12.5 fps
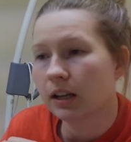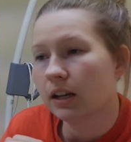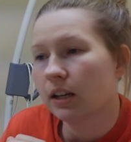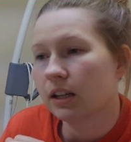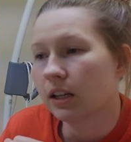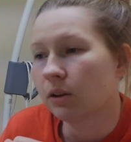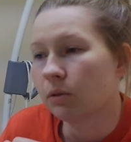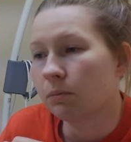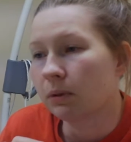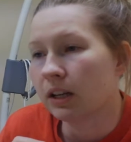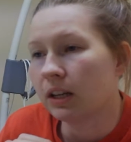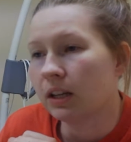it would
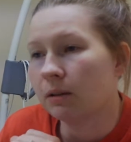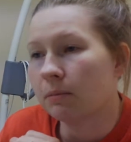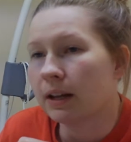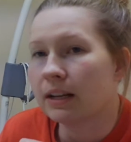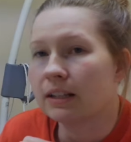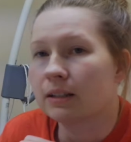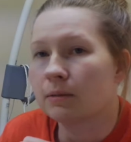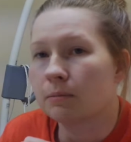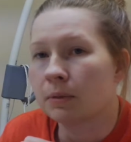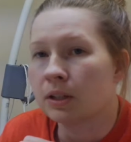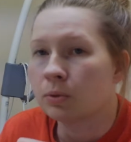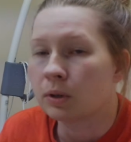be placed
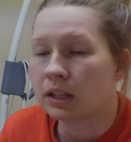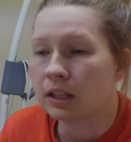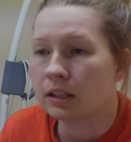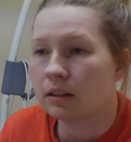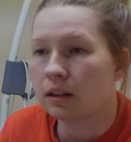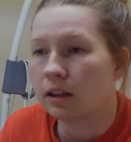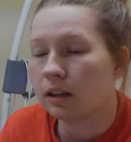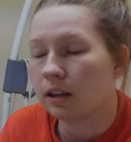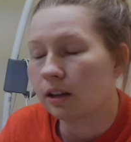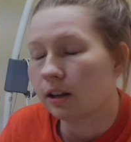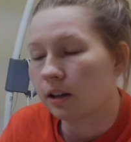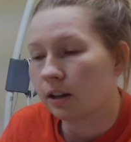between the
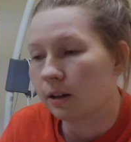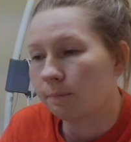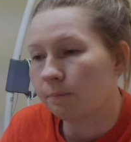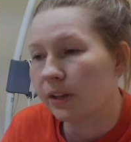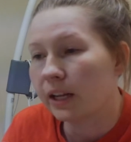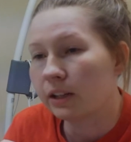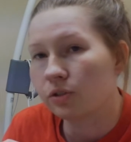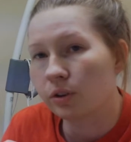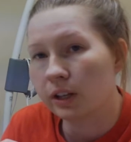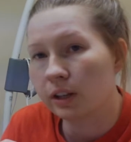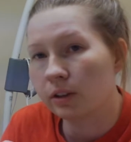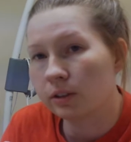
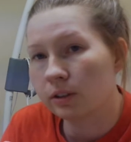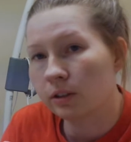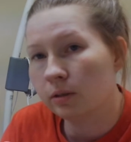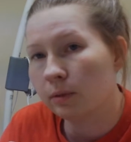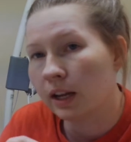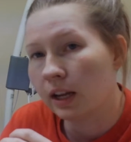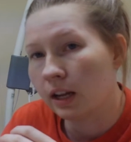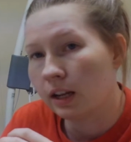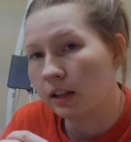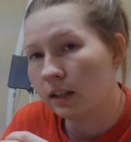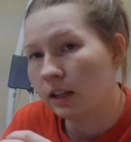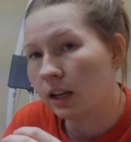endotracheal tube and
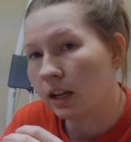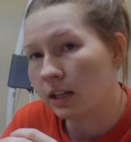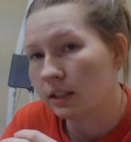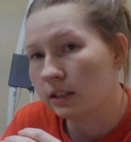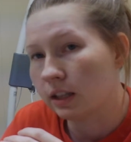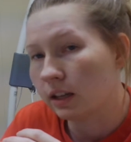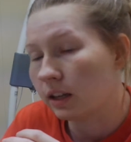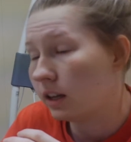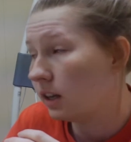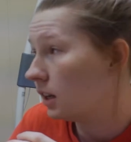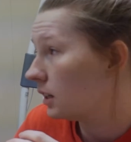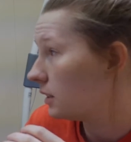the
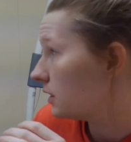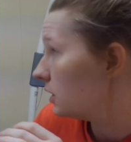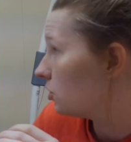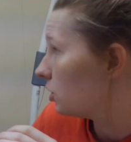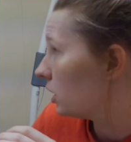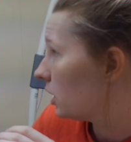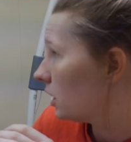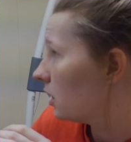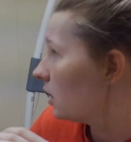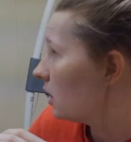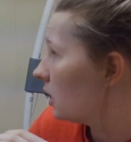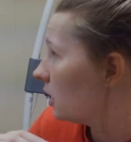anesthesia
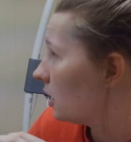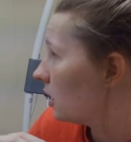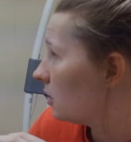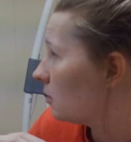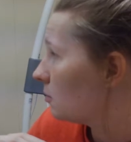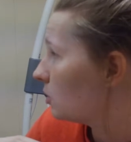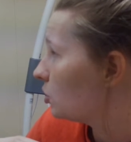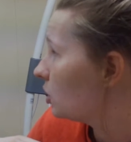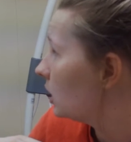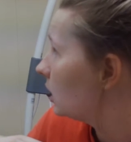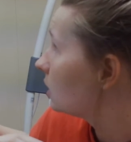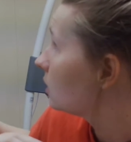
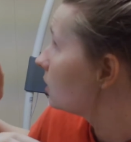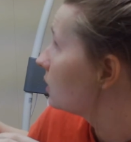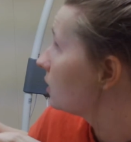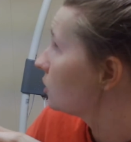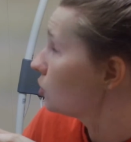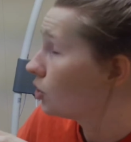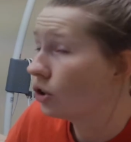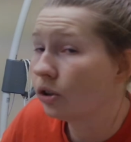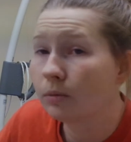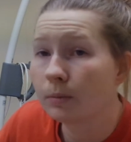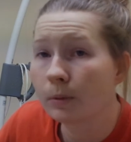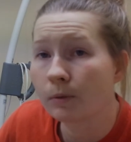machine
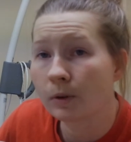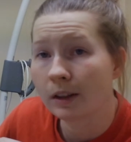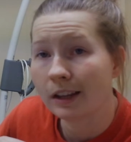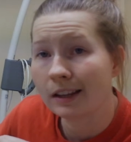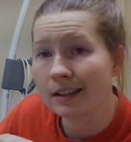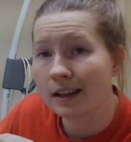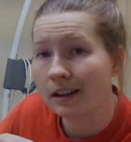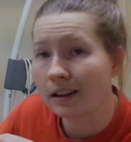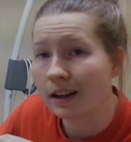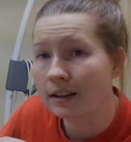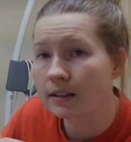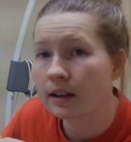tube, or the
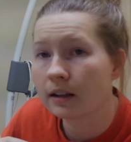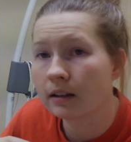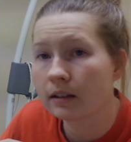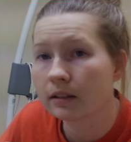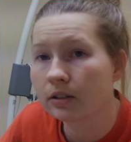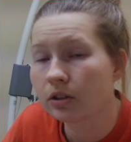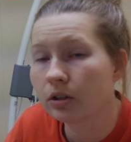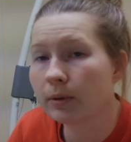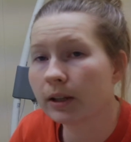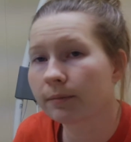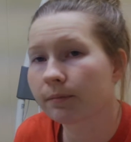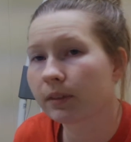inhale-exhale
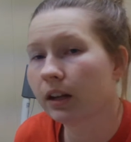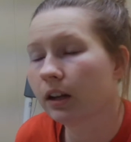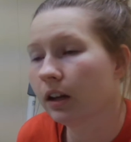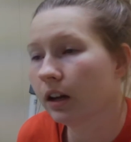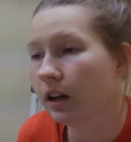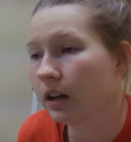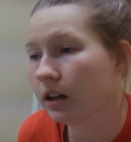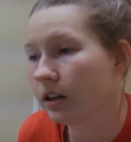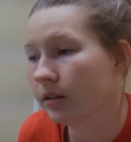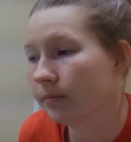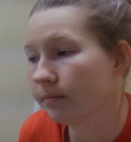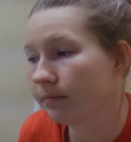tubing,
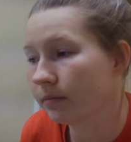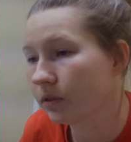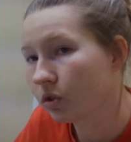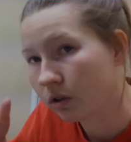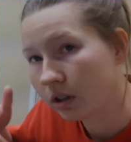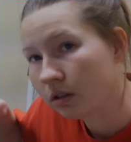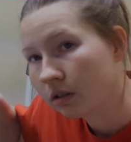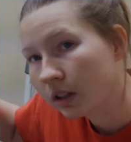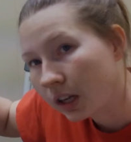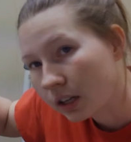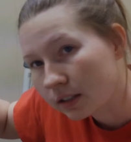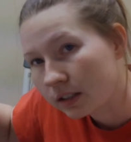straight to the
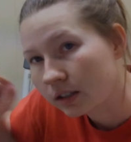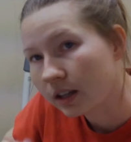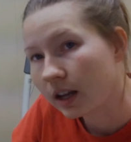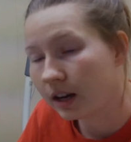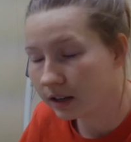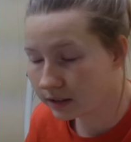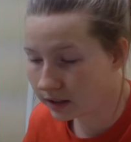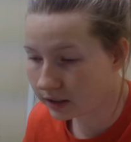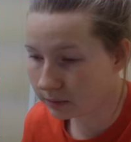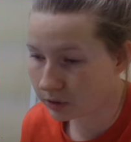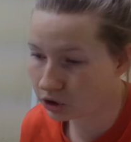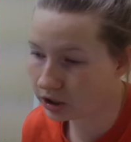anesthetic
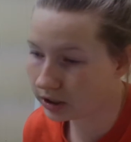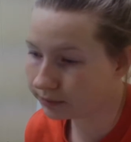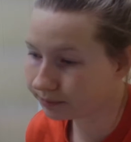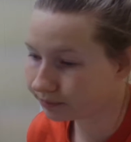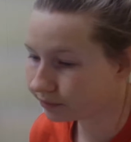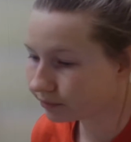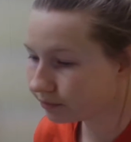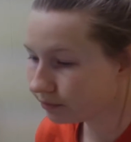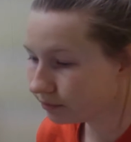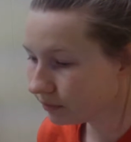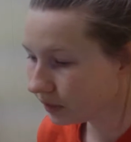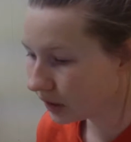machine.
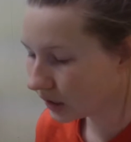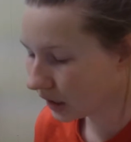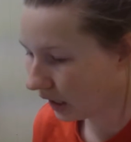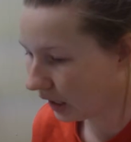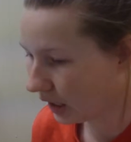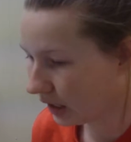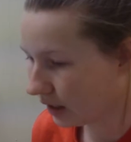And